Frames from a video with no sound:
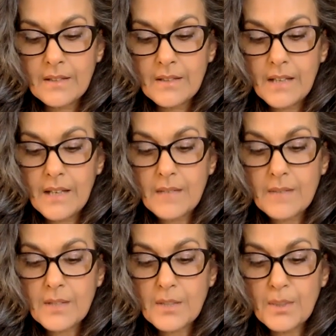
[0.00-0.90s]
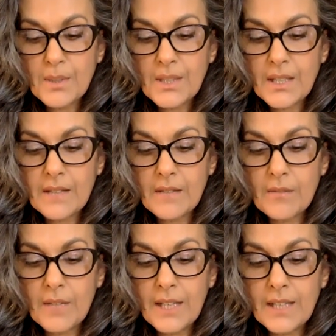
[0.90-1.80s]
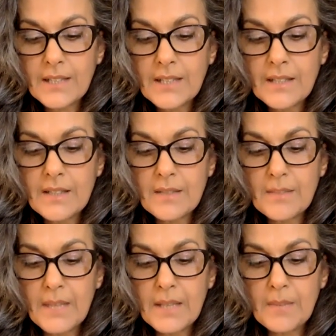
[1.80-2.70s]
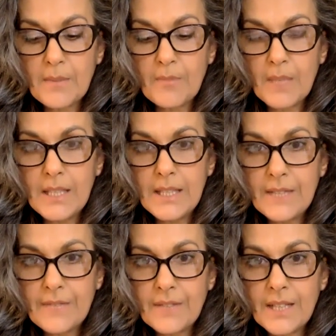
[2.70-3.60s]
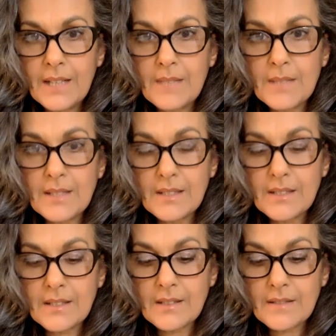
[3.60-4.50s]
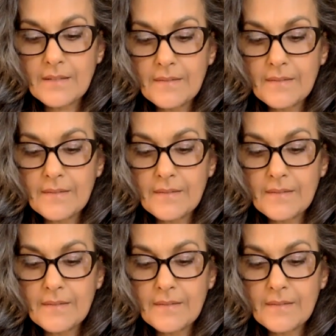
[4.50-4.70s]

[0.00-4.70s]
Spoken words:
It helps us to put together a reality that is made up of many different elements,